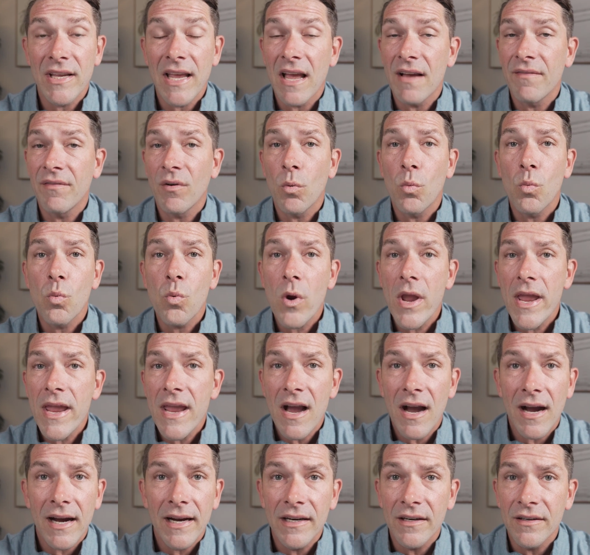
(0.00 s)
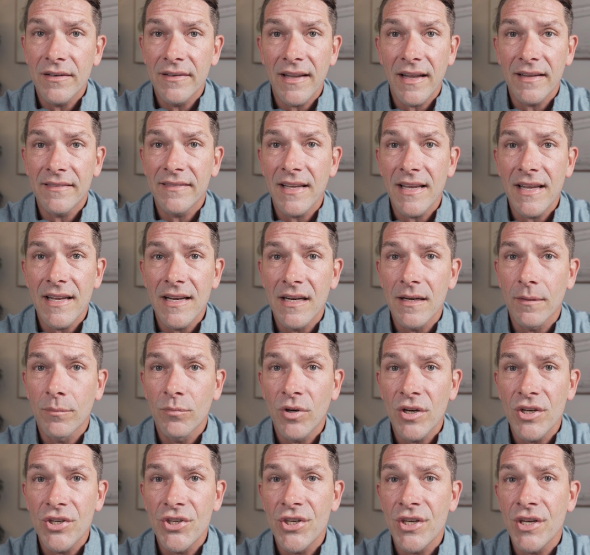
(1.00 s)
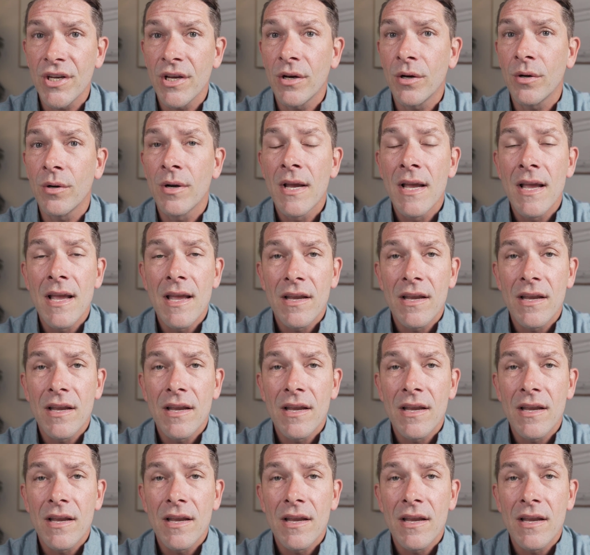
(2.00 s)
have a way higher debt to income ratio,